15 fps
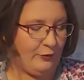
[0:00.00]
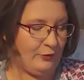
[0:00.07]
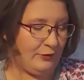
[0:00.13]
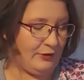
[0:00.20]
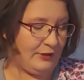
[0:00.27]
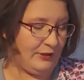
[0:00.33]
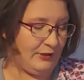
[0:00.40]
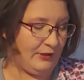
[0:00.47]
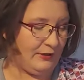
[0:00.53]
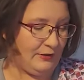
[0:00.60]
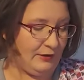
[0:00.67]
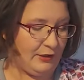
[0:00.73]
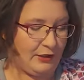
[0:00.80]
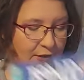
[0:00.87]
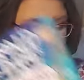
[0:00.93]
for the little
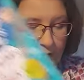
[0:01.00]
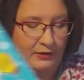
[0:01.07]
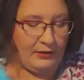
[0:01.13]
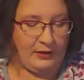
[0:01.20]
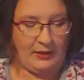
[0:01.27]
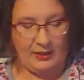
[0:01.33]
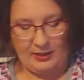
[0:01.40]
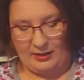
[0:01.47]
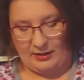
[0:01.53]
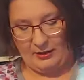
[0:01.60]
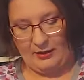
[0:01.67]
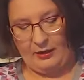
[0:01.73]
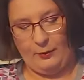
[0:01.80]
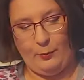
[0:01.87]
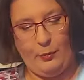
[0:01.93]
girl.
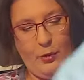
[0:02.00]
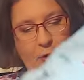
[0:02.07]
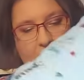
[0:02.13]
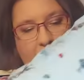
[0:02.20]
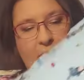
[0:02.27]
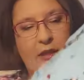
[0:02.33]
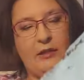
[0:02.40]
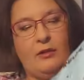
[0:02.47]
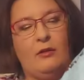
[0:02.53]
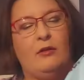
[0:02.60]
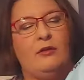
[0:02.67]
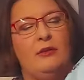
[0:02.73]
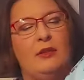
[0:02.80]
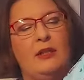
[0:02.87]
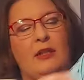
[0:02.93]
The pocket
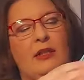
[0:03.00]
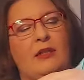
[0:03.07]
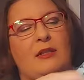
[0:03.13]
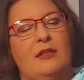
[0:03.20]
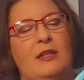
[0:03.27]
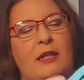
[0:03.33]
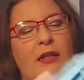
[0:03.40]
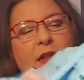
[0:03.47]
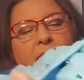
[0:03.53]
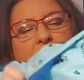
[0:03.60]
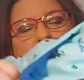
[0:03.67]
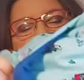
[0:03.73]
on the inside